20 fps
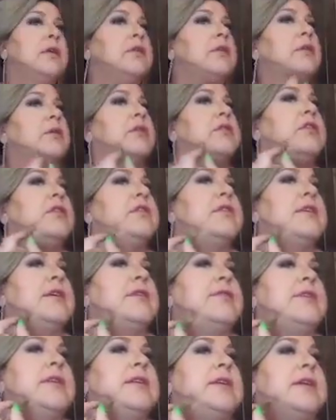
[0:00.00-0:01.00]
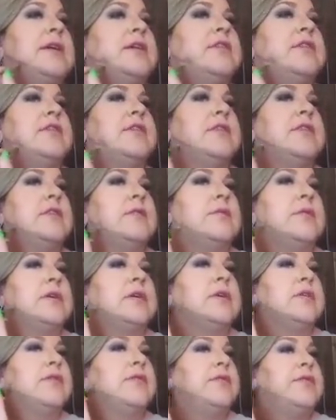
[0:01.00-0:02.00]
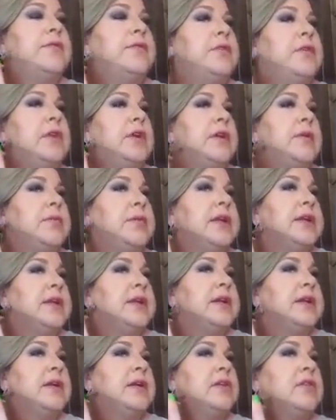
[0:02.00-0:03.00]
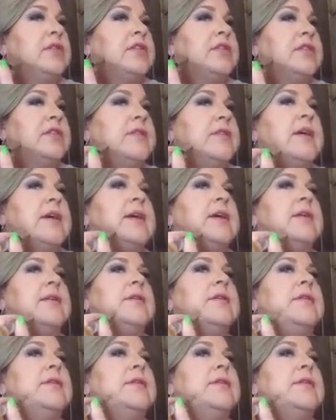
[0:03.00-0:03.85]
So we're just softening the edges, and then we're going to full on blend it here in just a second.